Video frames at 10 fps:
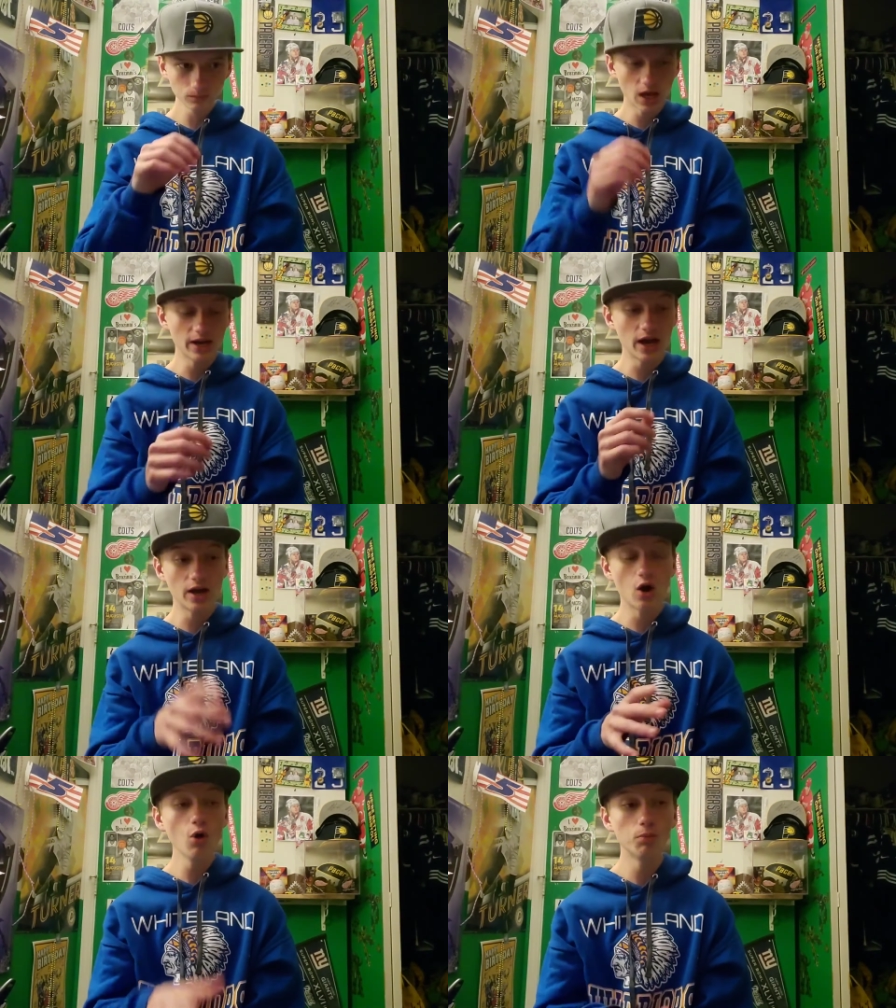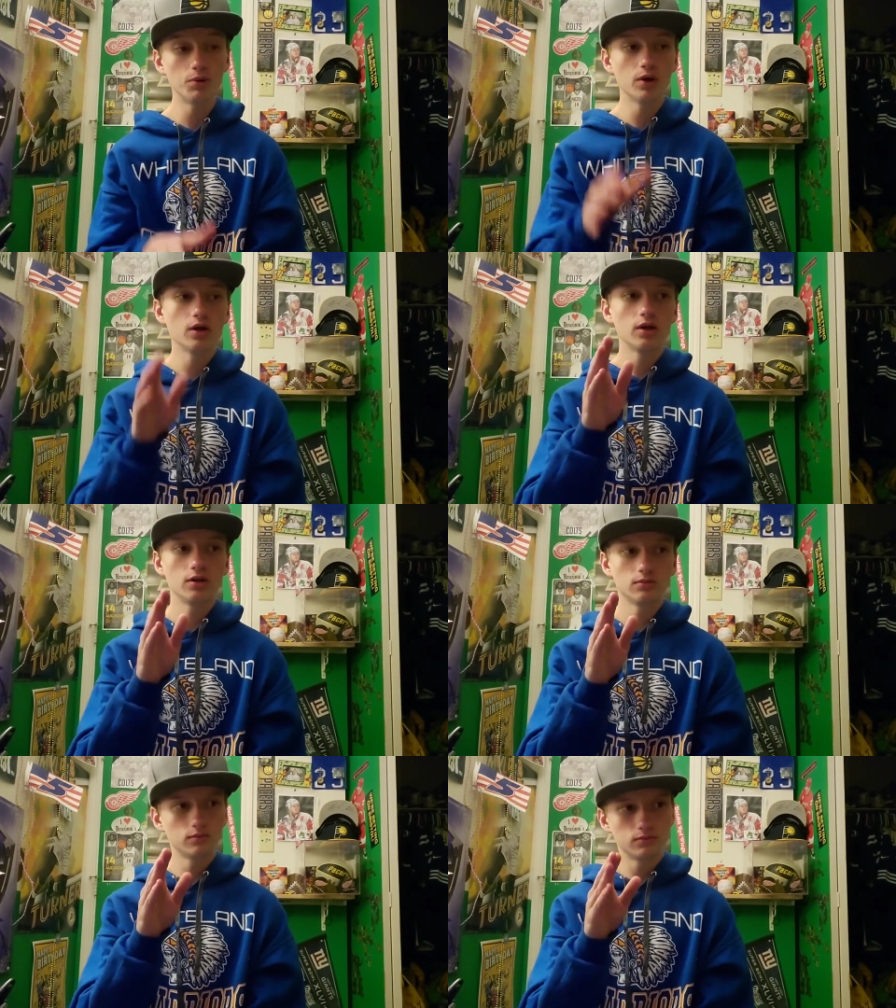I, I hope,
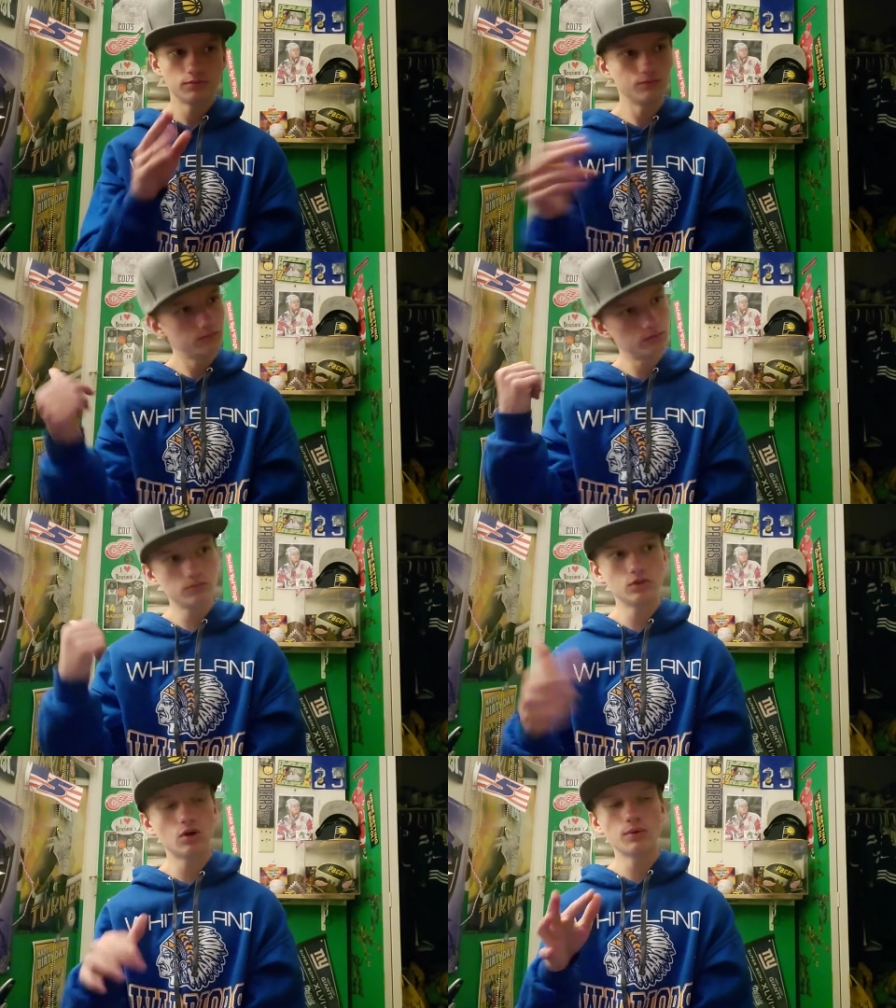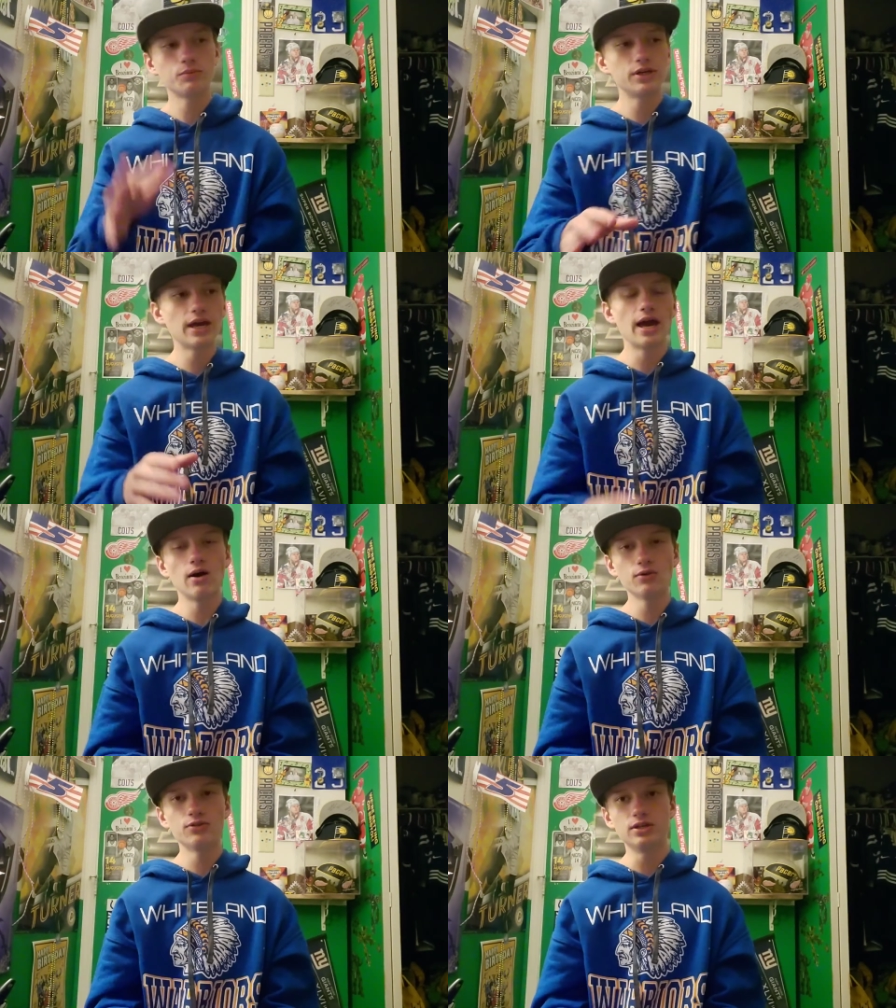you know, when we get
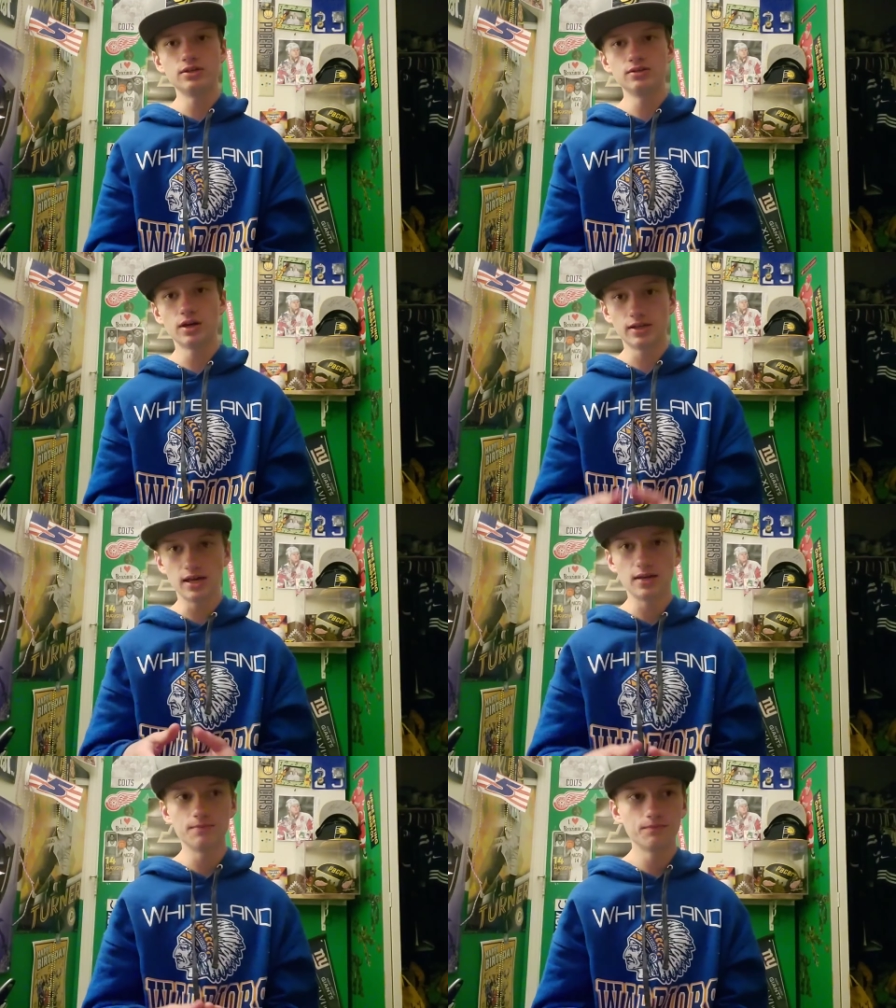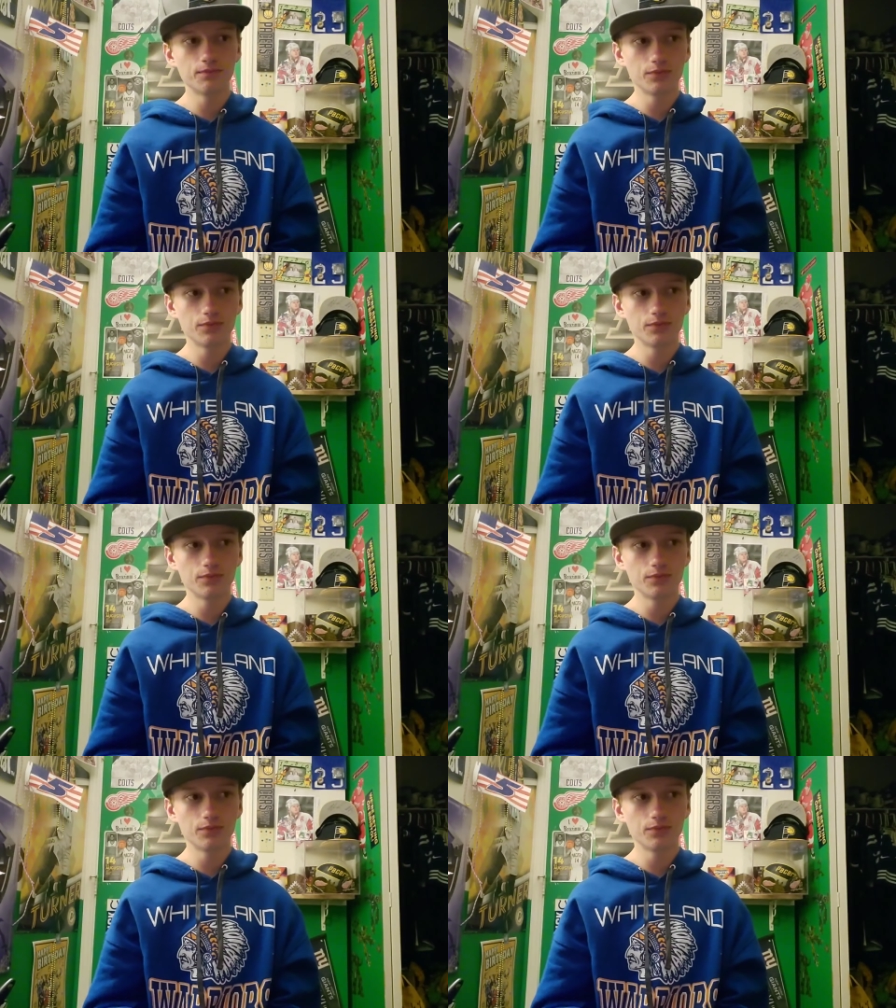healthy again,